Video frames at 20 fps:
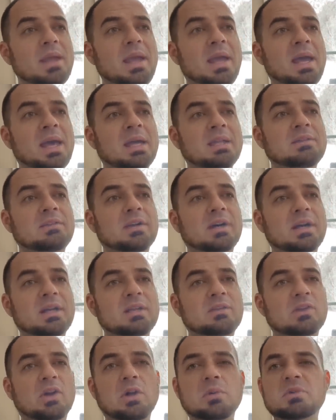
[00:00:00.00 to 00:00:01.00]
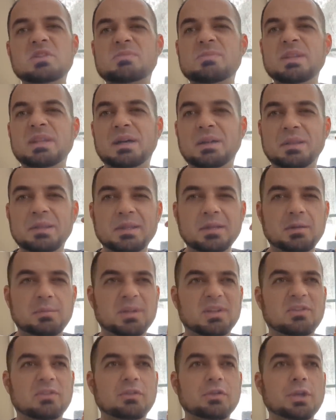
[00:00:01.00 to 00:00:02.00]
and uh, it's always been a little
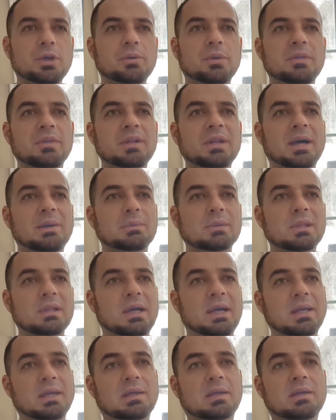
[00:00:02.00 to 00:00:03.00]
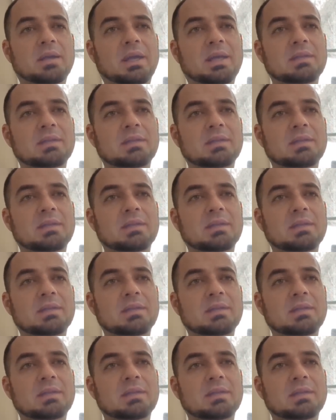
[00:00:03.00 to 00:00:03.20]
bit slower than I would like.